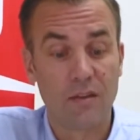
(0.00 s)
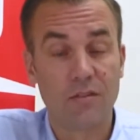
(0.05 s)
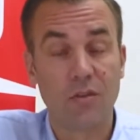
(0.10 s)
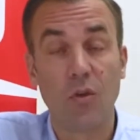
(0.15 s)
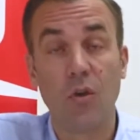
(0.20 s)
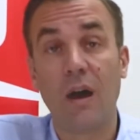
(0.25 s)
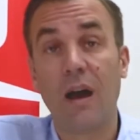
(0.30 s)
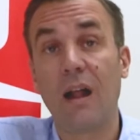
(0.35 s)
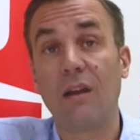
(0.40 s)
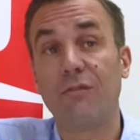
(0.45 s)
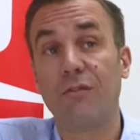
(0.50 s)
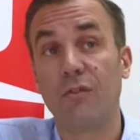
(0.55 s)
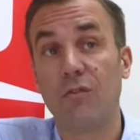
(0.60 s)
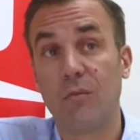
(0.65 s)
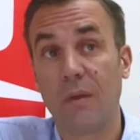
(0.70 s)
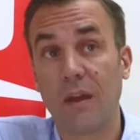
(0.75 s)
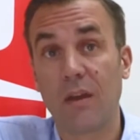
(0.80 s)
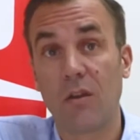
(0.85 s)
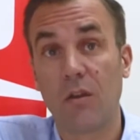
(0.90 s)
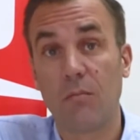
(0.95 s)
So half a
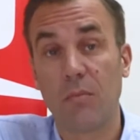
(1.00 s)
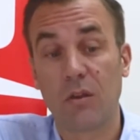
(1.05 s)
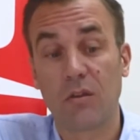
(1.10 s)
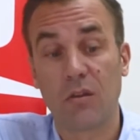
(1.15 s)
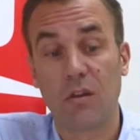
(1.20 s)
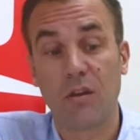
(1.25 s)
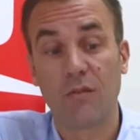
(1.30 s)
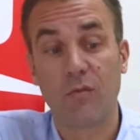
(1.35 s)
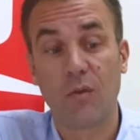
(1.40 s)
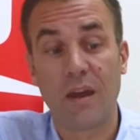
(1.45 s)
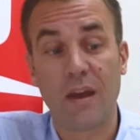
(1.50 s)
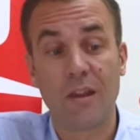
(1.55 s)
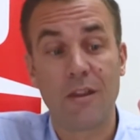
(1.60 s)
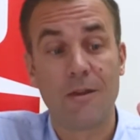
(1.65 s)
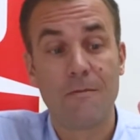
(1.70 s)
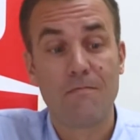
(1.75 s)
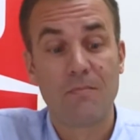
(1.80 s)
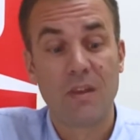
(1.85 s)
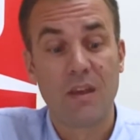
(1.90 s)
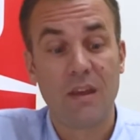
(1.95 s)
regular bottle of wine.